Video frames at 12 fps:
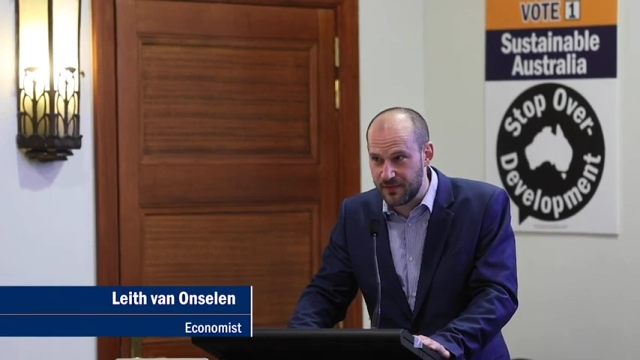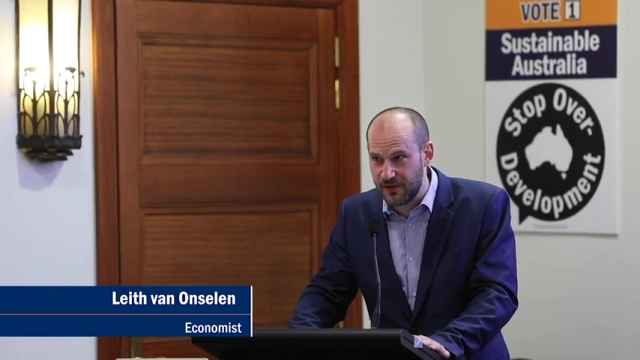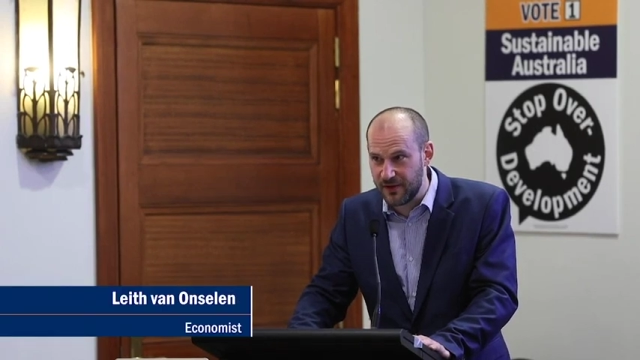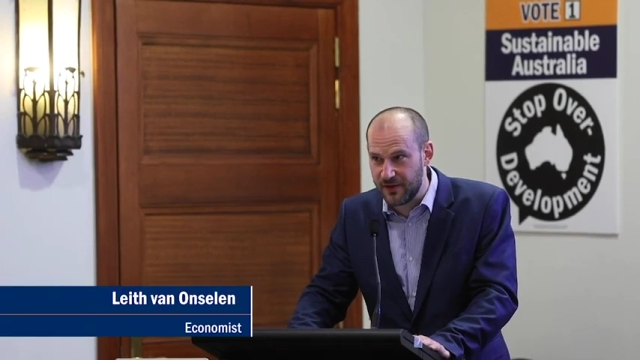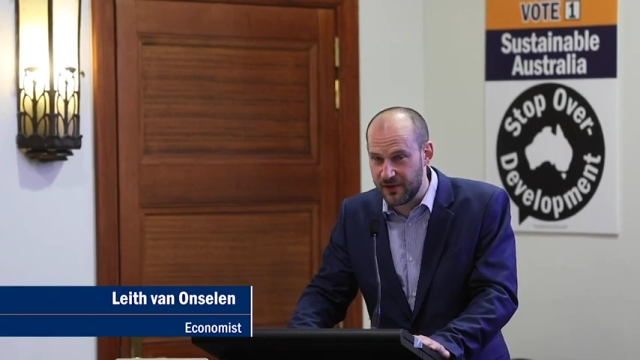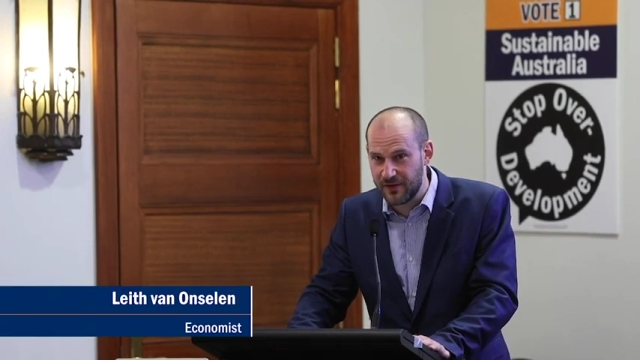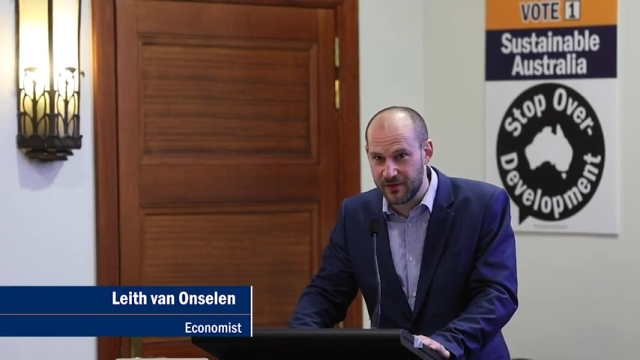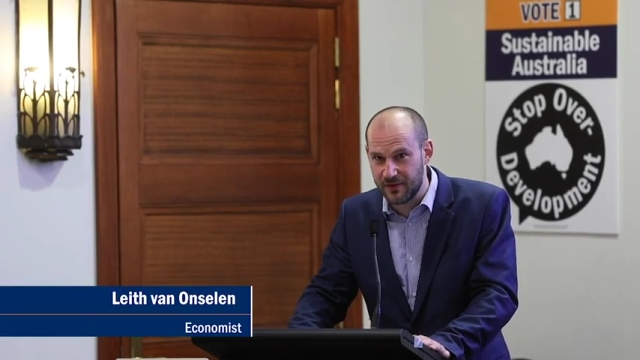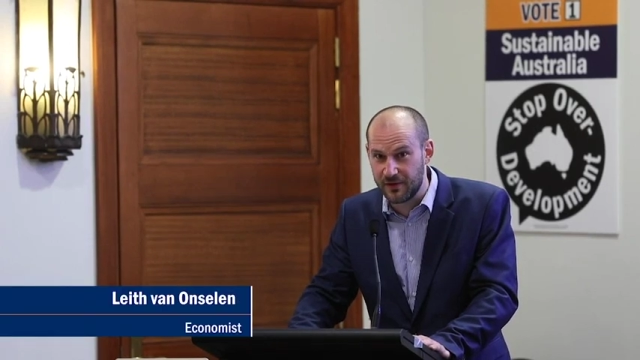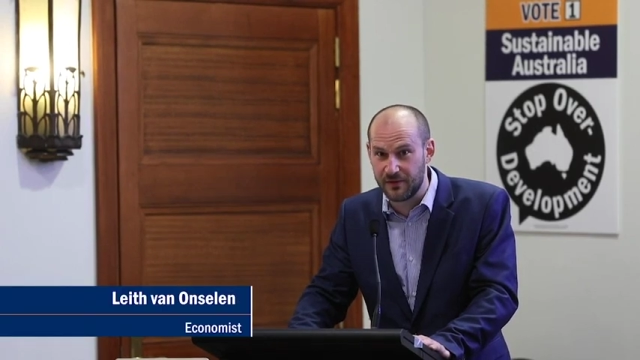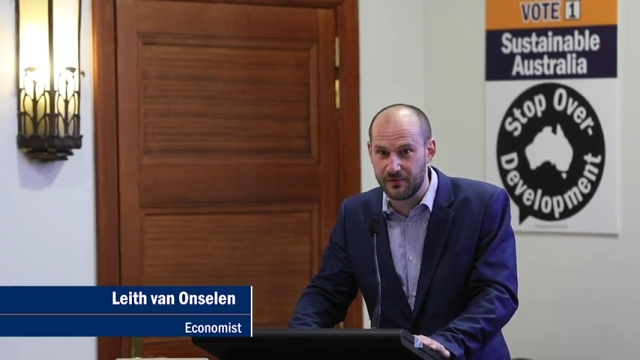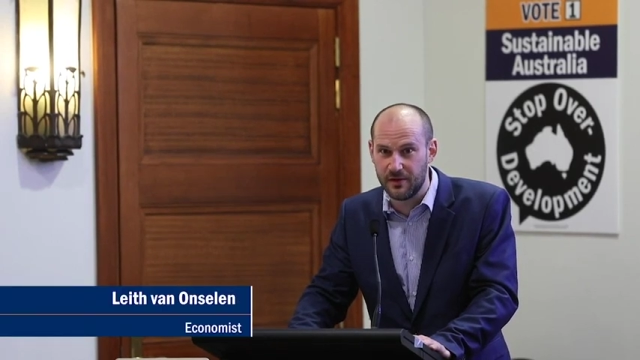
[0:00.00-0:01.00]

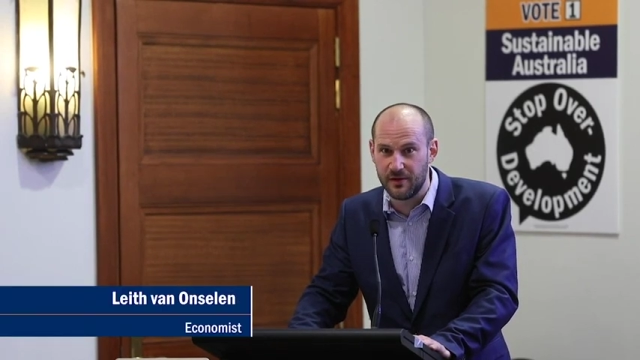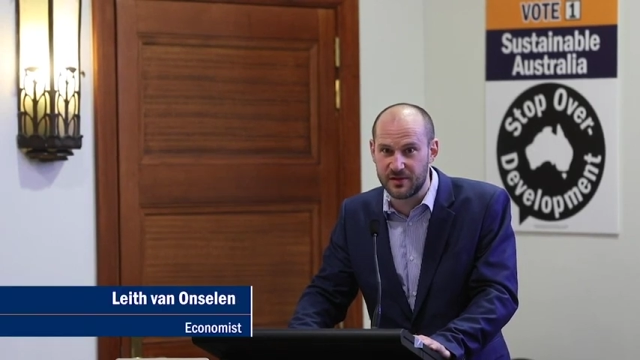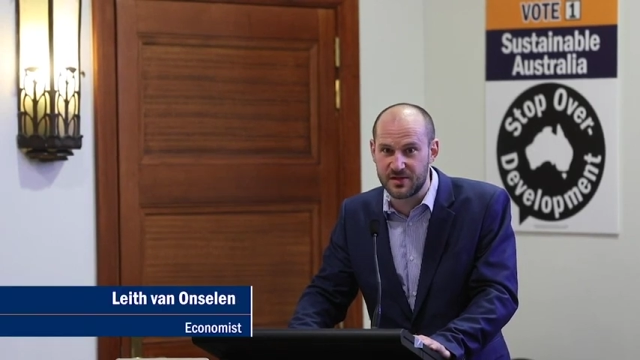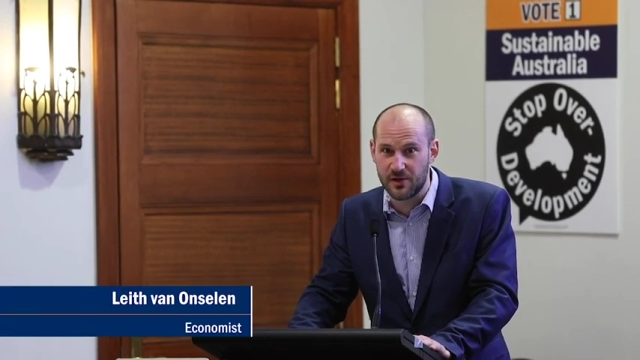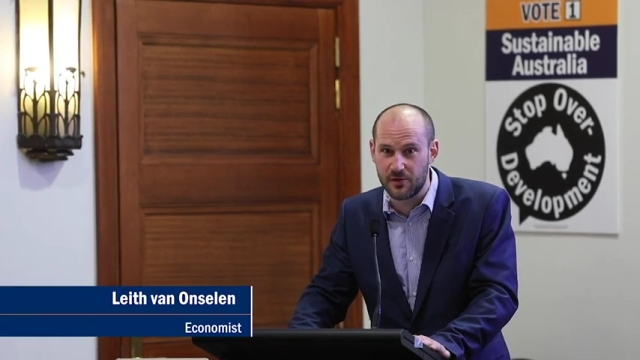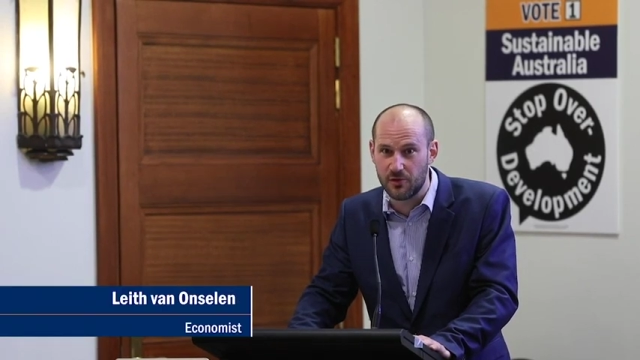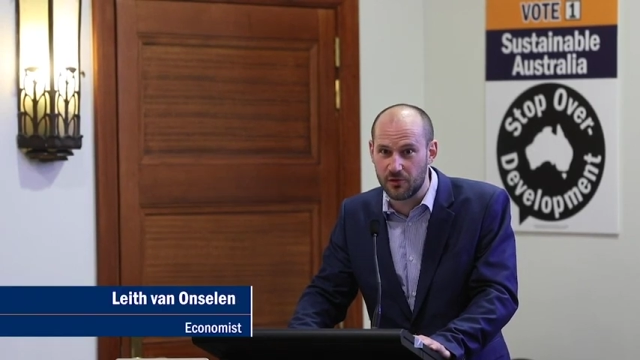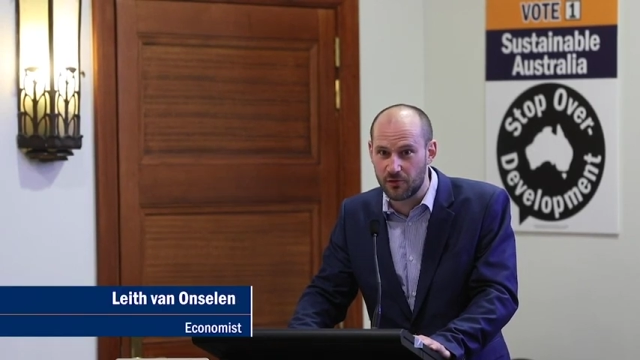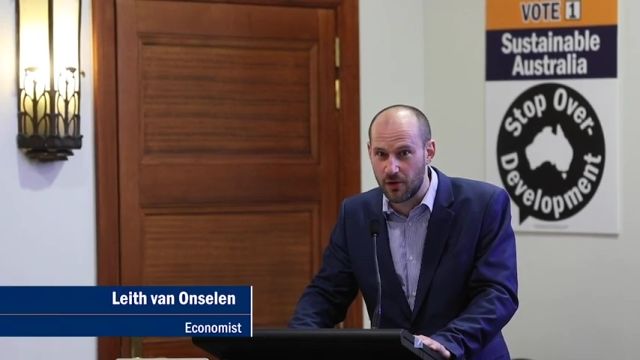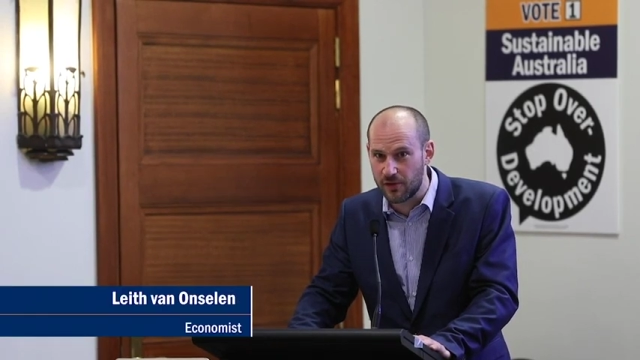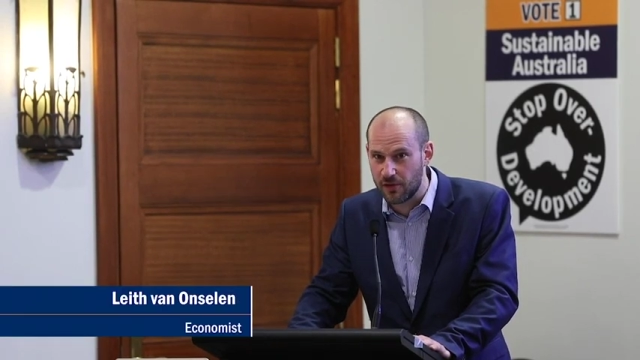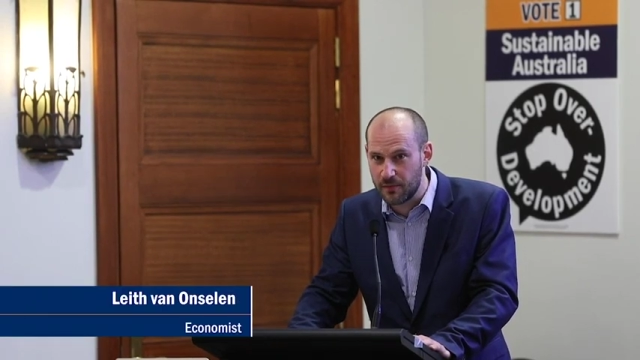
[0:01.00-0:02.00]
the so-called
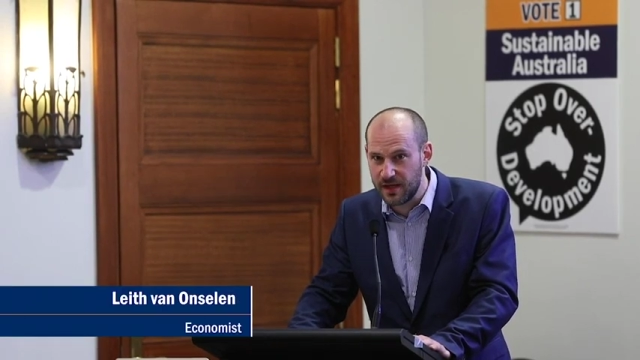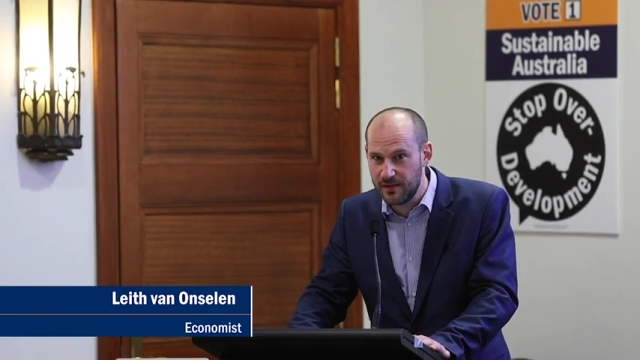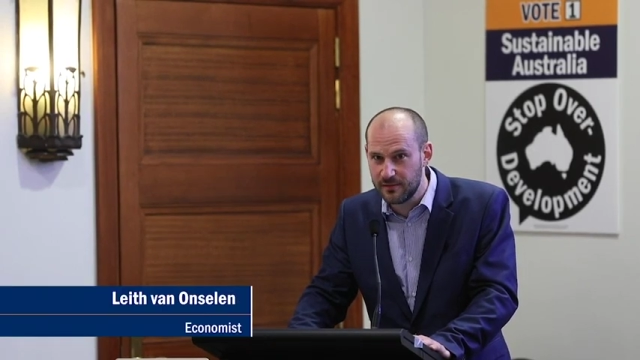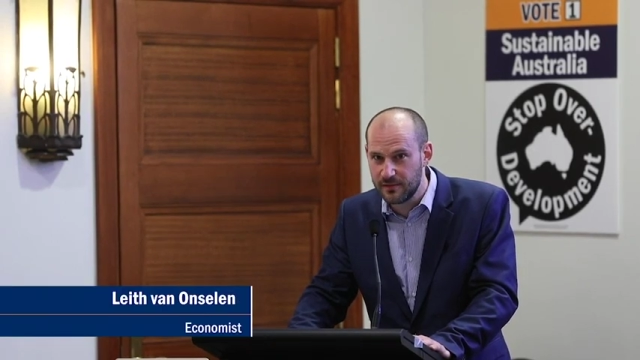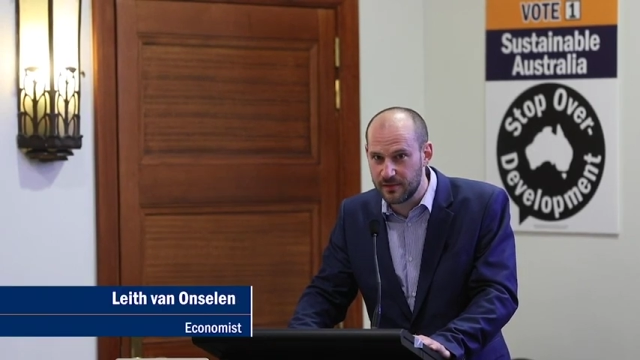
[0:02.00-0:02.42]
growth lobby